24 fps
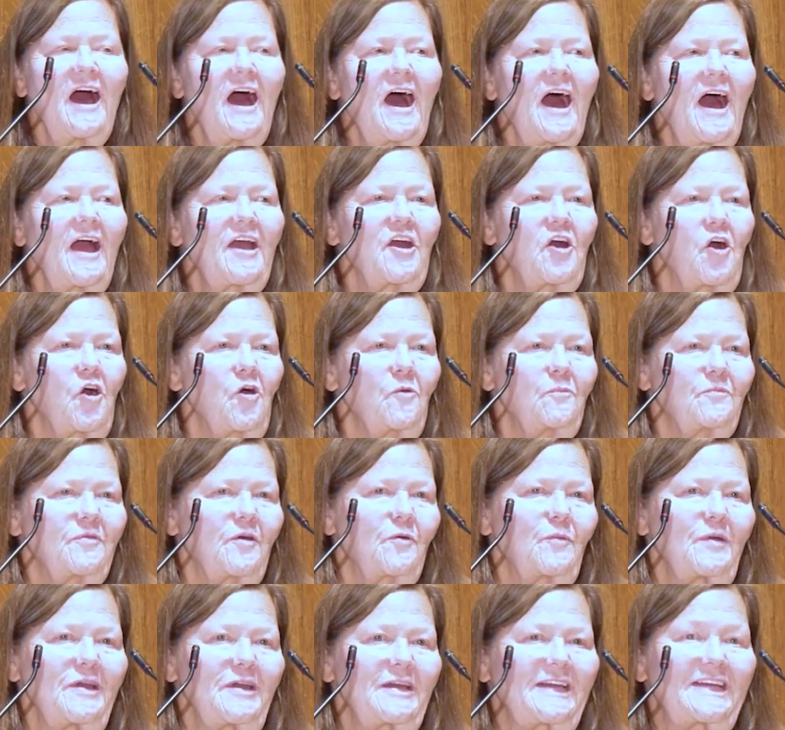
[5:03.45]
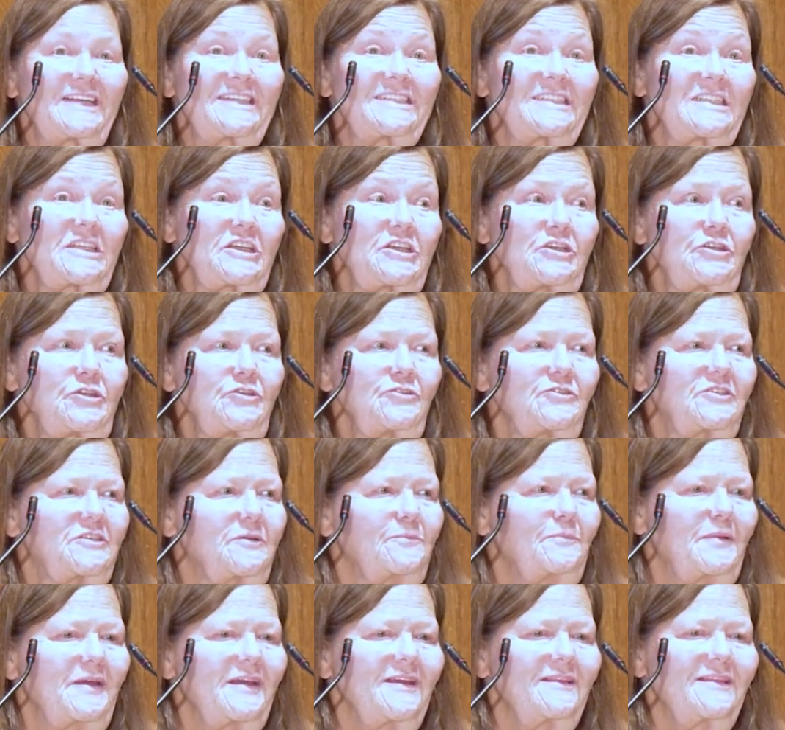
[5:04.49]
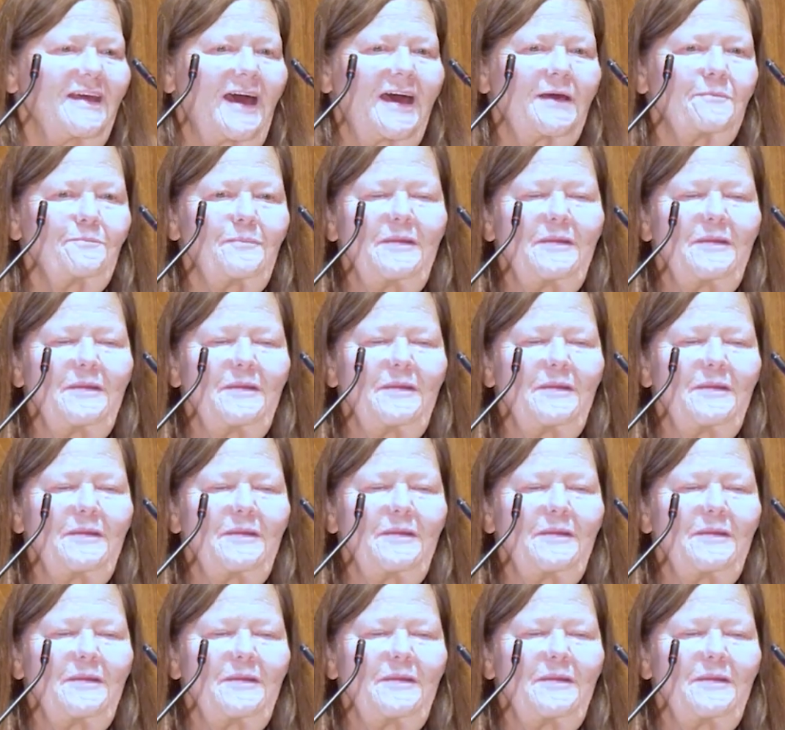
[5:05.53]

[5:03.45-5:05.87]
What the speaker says: I hope that we continue to be that